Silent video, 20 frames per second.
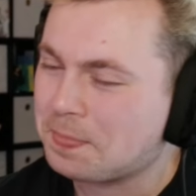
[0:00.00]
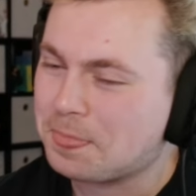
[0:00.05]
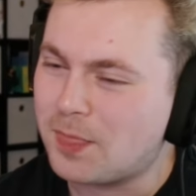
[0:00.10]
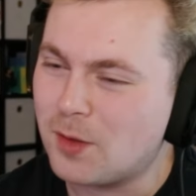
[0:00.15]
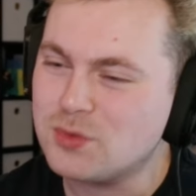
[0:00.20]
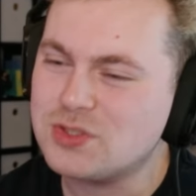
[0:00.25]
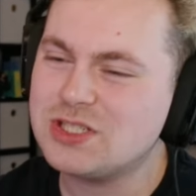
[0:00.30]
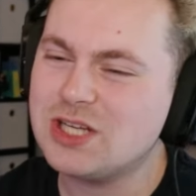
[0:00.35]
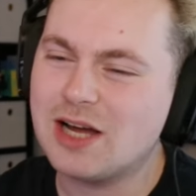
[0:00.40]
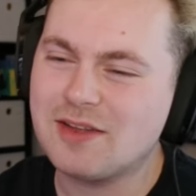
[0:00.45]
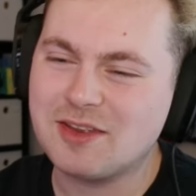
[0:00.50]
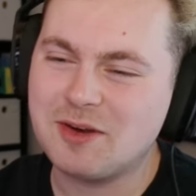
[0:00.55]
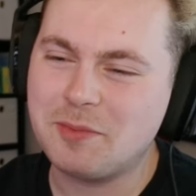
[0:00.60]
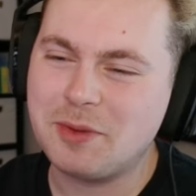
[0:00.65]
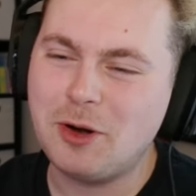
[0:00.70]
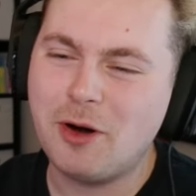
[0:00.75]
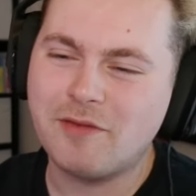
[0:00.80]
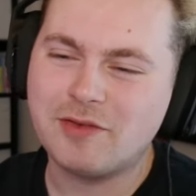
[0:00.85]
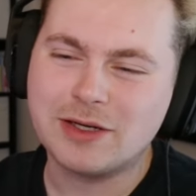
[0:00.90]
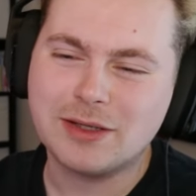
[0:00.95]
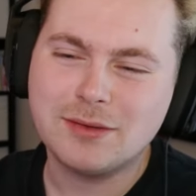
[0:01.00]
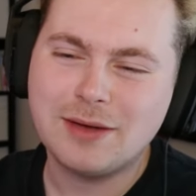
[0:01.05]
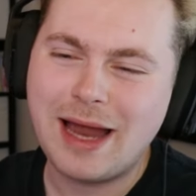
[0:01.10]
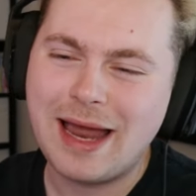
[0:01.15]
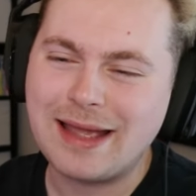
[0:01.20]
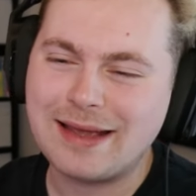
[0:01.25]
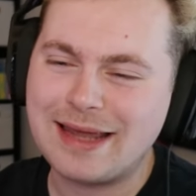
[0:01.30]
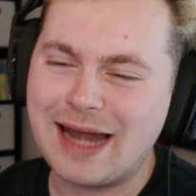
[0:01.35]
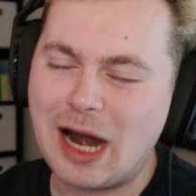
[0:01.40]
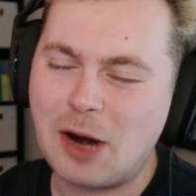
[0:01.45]
Those y'all that have been over
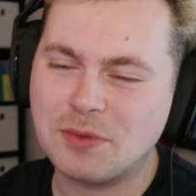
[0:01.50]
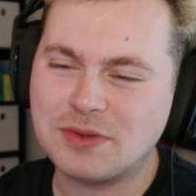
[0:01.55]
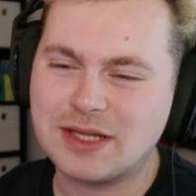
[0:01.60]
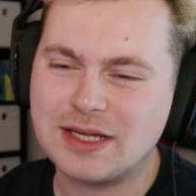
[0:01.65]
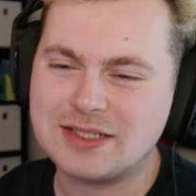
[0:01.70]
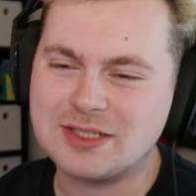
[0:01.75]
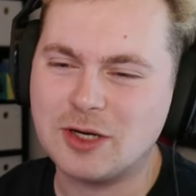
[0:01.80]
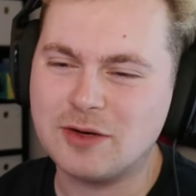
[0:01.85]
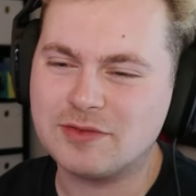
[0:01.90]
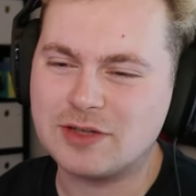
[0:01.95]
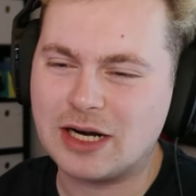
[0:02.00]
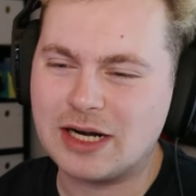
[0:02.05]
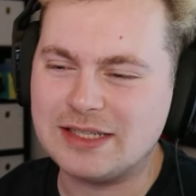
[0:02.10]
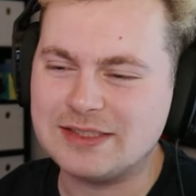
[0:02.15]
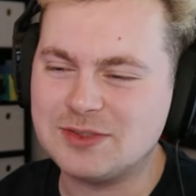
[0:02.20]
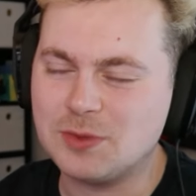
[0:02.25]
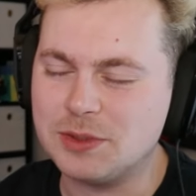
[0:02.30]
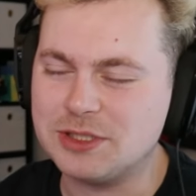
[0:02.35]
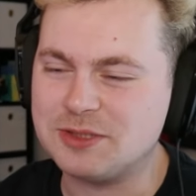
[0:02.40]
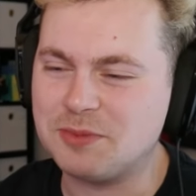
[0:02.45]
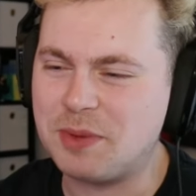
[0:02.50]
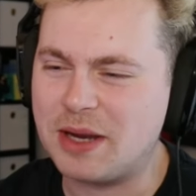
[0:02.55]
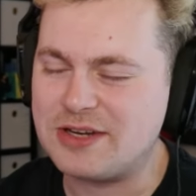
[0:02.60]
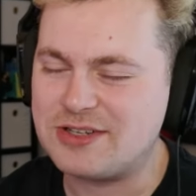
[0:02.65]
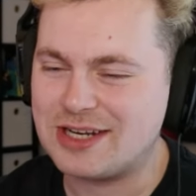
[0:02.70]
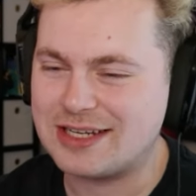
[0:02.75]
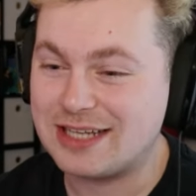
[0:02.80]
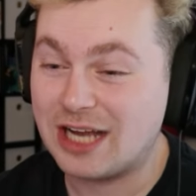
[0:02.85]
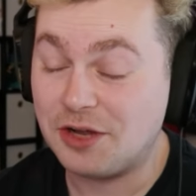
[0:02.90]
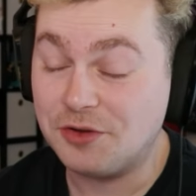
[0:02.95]
hanging out with us over on Twitch and
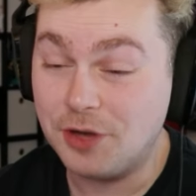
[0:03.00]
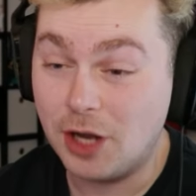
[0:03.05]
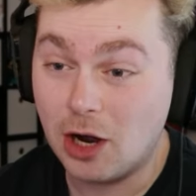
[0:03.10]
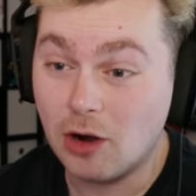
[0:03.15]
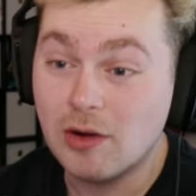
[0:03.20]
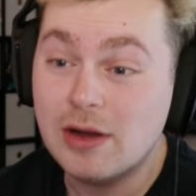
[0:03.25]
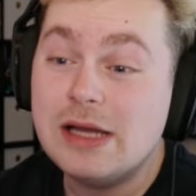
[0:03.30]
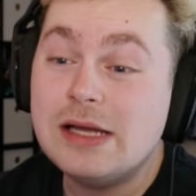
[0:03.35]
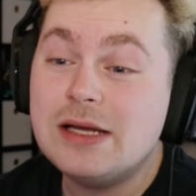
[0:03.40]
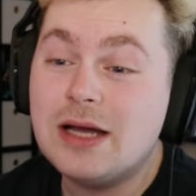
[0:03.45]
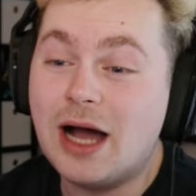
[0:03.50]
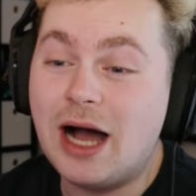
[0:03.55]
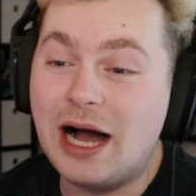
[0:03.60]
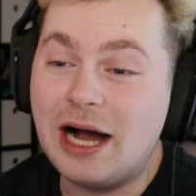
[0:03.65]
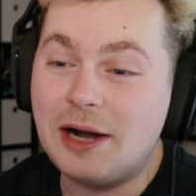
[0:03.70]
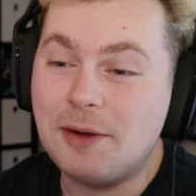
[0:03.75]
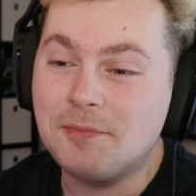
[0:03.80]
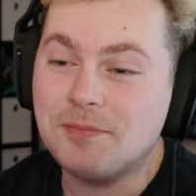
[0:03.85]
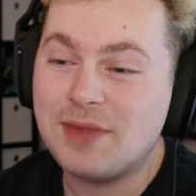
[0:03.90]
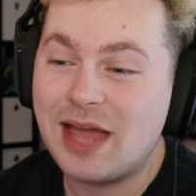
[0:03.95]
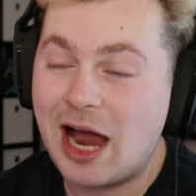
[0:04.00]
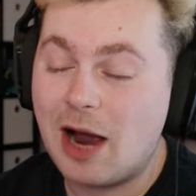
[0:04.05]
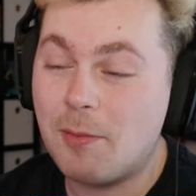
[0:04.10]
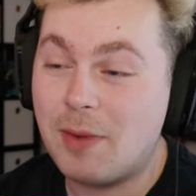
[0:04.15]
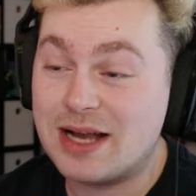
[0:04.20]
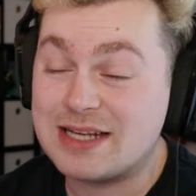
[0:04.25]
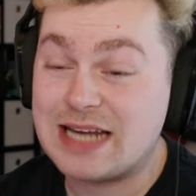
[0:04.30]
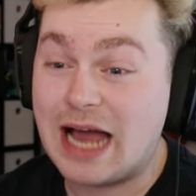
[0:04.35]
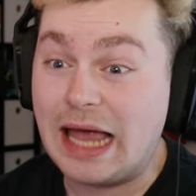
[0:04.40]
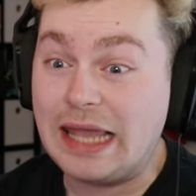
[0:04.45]
Patreon, y'all know um, how
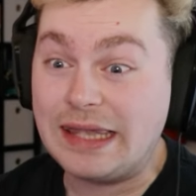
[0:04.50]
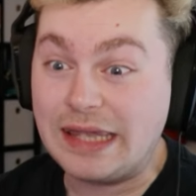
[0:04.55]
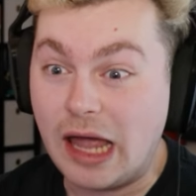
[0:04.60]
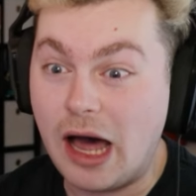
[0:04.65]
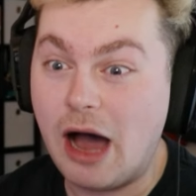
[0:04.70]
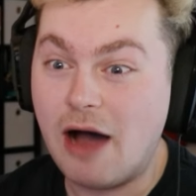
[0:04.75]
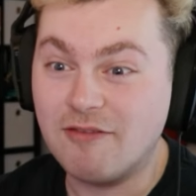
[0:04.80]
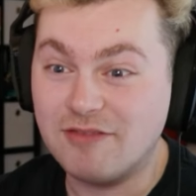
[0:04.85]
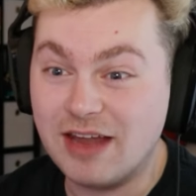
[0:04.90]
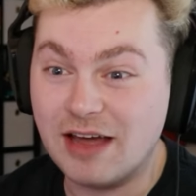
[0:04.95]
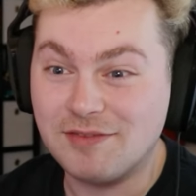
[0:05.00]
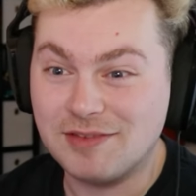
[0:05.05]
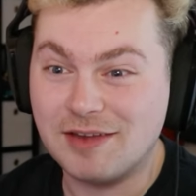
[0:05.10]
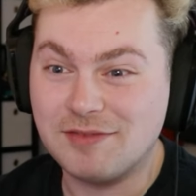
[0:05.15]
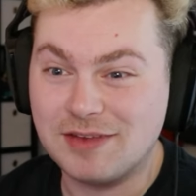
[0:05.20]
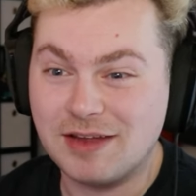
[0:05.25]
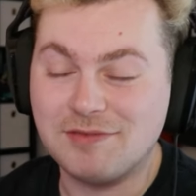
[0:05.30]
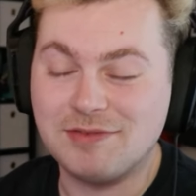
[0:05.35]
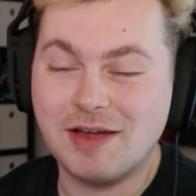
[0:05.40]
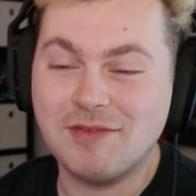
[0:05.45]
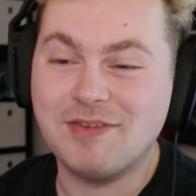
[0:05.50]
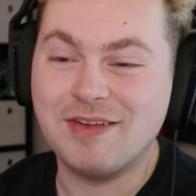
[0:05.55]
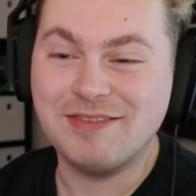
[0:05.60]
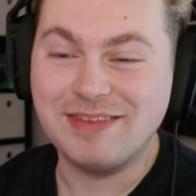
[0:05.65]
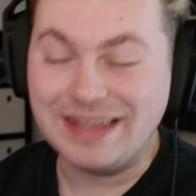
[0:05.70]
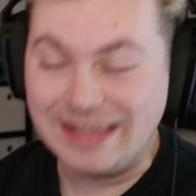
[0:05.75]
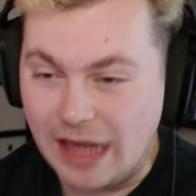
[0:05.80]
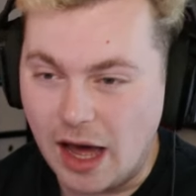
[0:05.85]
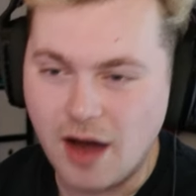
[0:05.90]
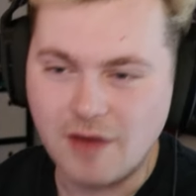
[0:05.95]
much I love, love, love, love,
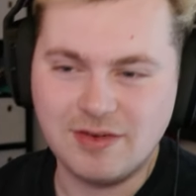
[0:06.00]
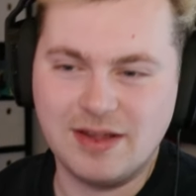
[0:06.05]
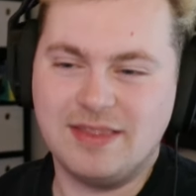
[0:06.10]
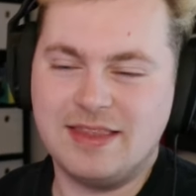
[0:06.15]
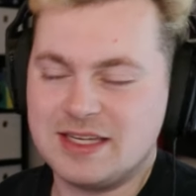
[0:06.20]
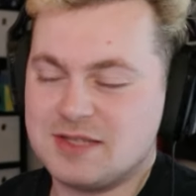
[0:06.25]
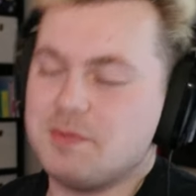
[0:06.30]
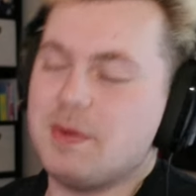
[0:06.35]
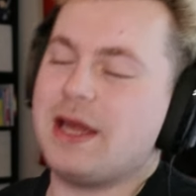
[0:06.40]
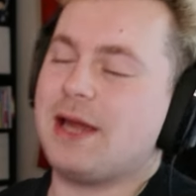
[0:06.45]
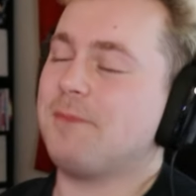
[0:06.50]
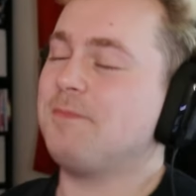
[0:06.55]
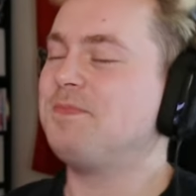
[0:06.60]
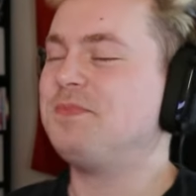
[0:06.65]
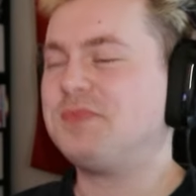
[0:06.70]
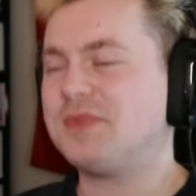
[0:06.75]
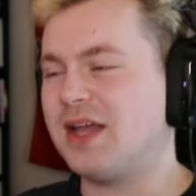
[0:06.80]
love, love this man.